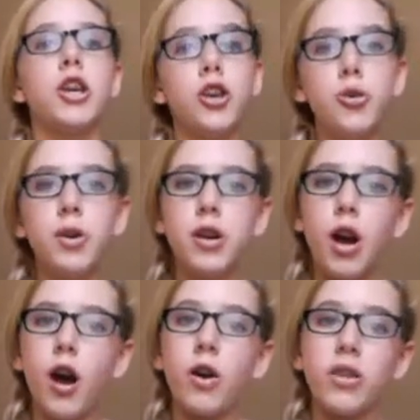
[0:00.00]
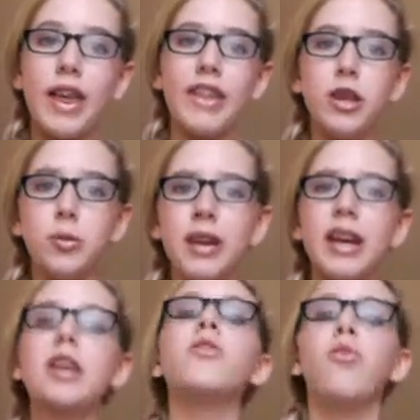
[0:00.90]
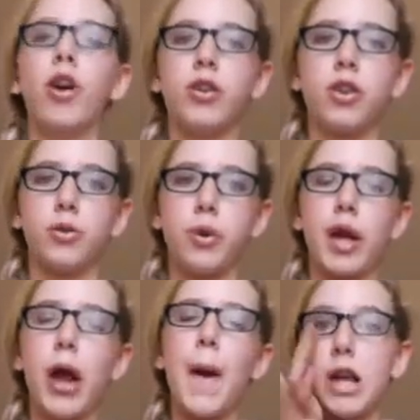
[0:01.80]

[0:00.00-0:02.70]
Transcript: you would know that this week is Versus Week.